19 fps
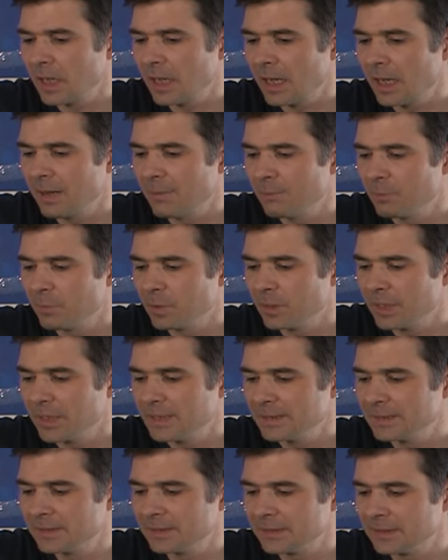and
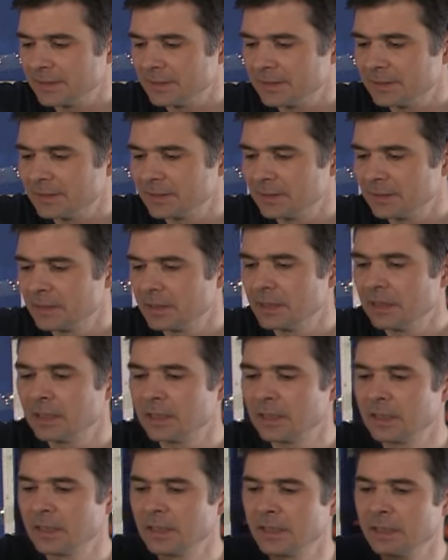placing it
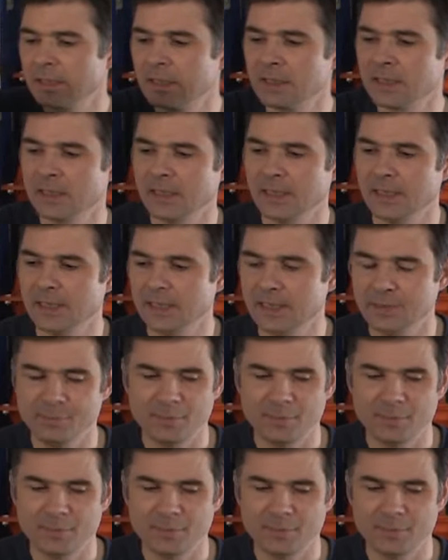in